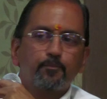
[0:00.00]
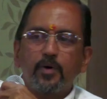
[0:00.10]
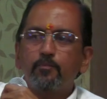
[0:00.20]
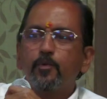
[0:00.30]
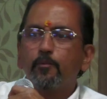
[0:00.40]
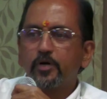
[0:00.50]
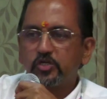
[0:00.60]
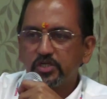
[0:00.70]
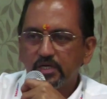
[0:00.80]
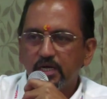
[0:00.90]
pump
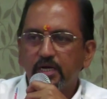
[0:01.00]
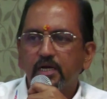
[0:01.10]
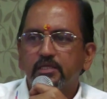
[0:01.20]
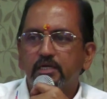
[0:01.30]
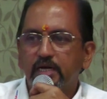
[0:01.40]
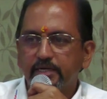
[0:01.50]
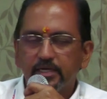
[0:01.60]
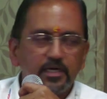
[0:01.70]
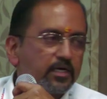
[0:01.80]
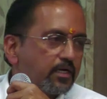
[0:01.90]
operation and other
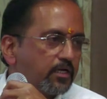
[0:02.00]
lighting and